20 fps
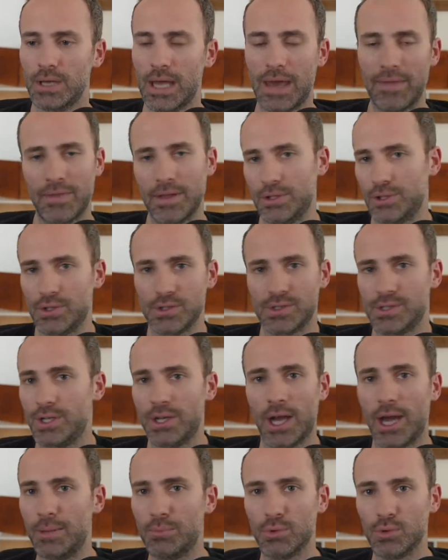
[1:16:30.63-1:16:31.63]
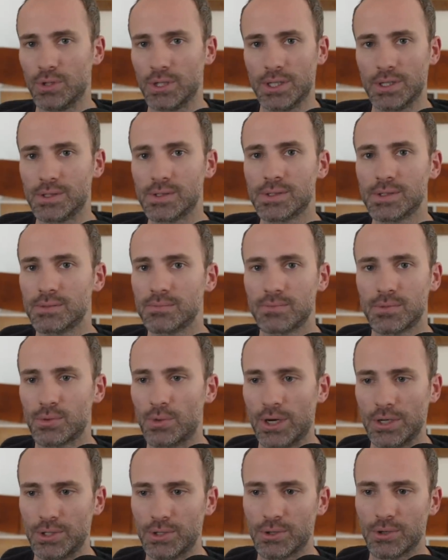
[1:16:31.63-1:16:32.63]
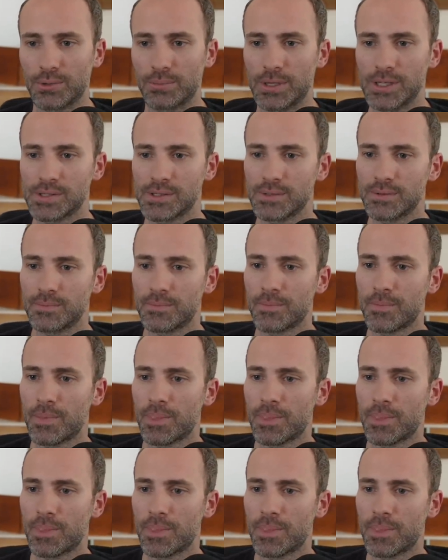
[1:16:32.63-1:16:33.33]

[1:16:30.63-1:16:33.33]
and then just deny booleans throughout your code base.